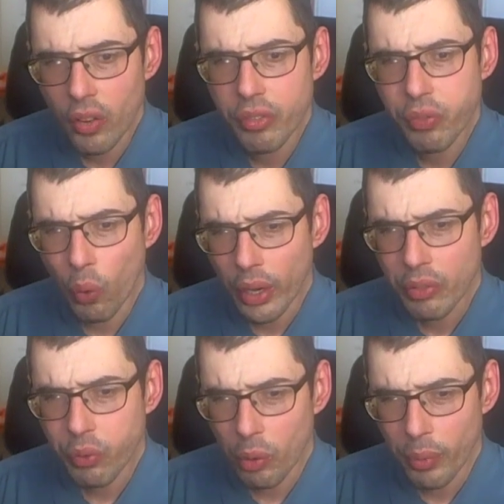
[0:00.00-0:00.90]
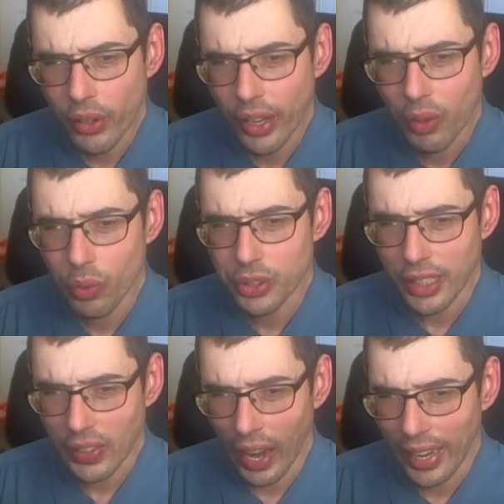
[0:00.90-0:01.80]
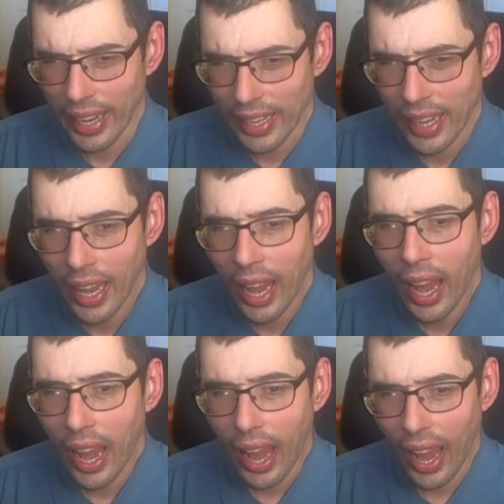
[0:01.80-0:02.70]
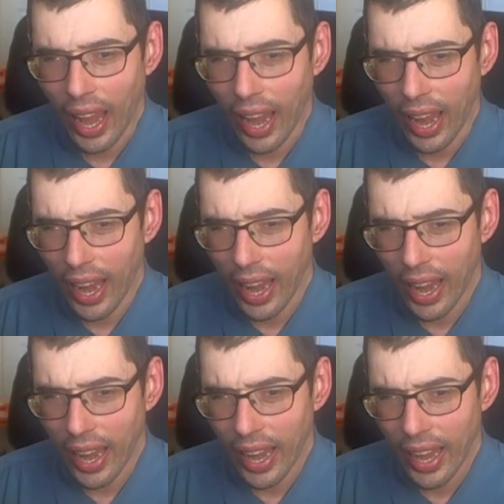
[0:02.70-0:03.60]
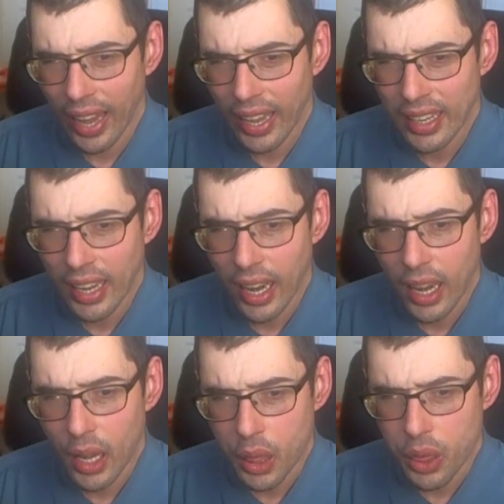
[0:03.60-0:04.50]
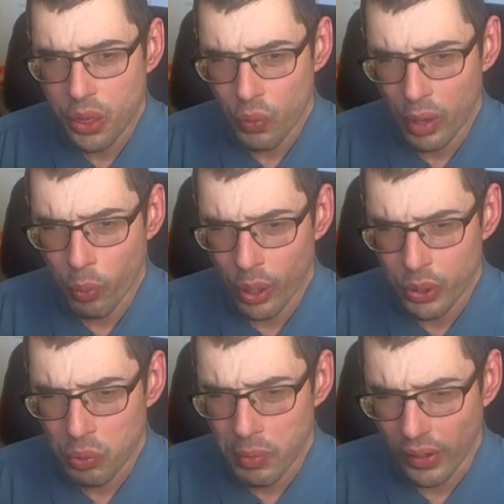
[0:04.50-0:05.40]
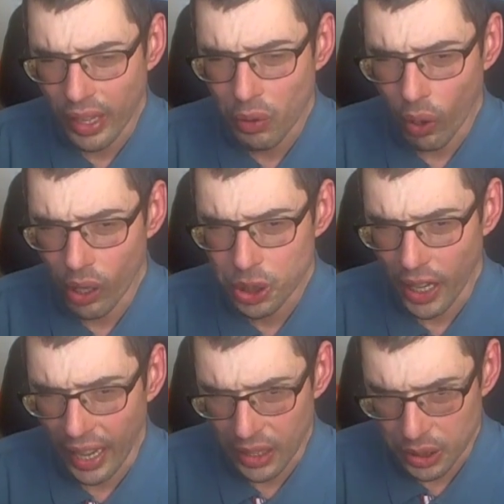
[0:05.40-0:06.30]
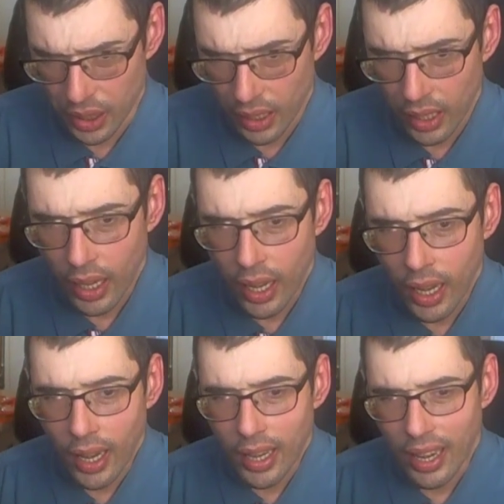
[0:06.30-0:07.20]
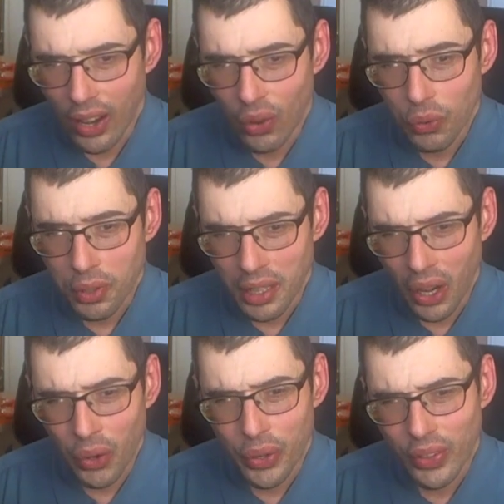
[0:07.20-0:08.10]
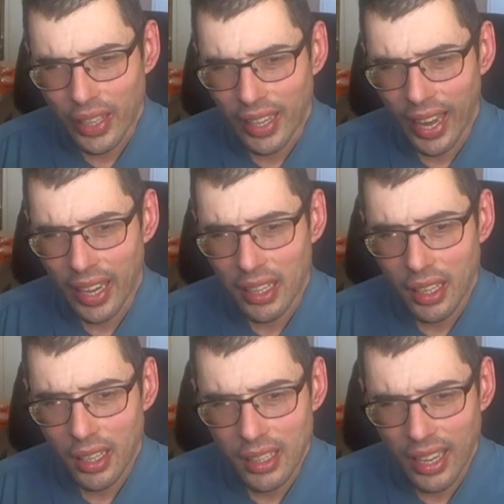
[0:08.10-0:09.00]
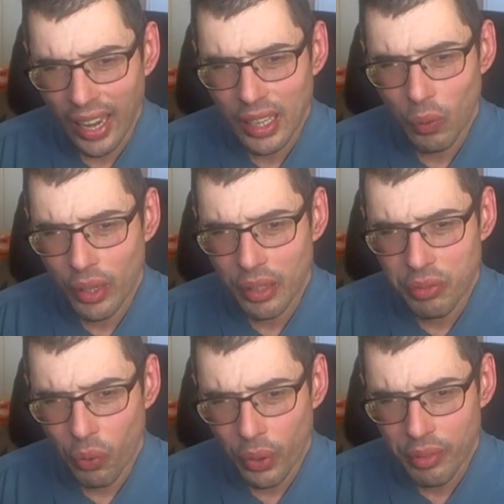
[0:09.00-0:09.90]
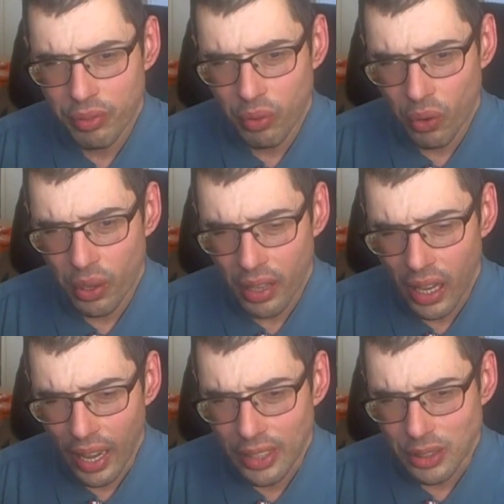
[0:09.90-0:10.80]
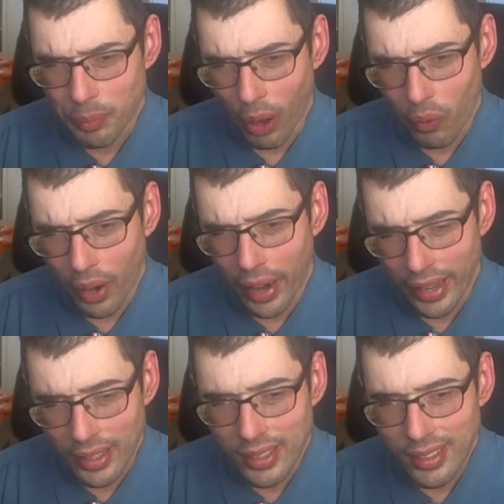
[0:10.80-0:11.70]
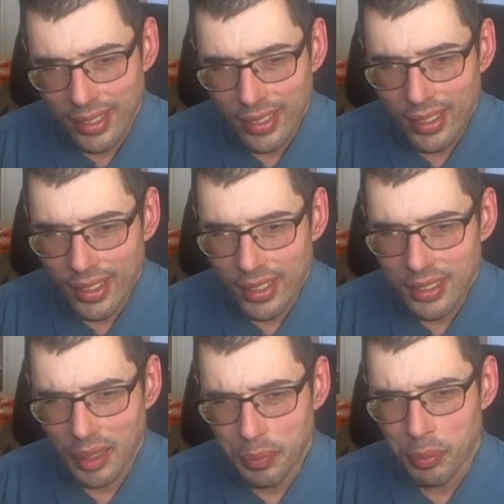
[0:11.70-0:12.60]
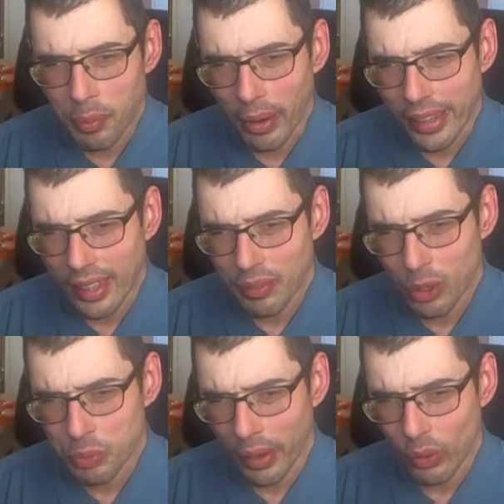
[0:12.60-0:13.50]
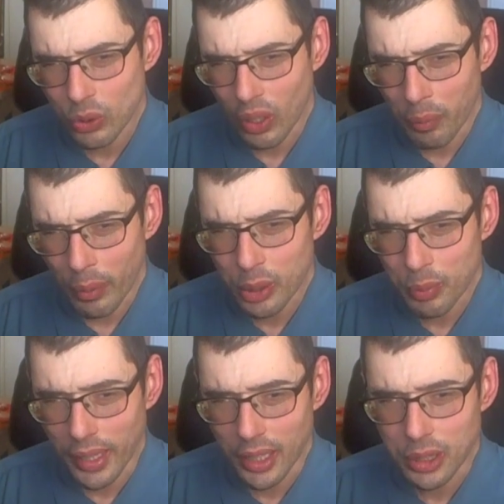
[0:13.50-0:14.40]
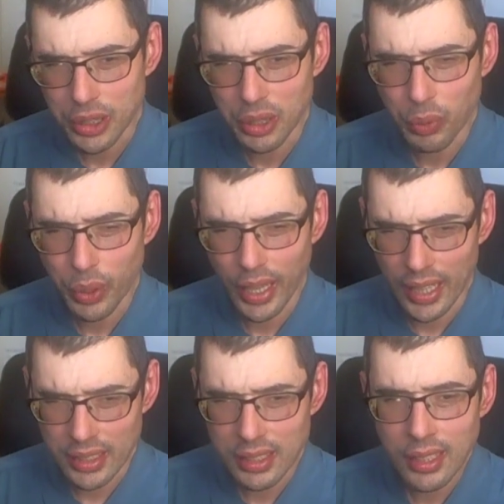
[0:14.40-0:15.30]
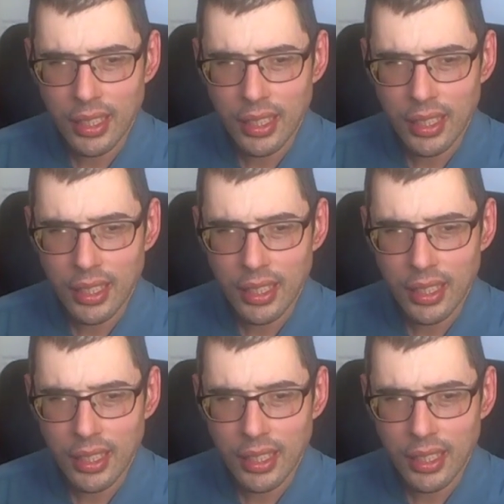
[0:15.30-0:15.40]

44 million was declining, and 3.2 million were unchanged. Now, you're looking at 91 and 44. Yeah, it's about right. Some people might get confused by those numbers, but that just is what it is.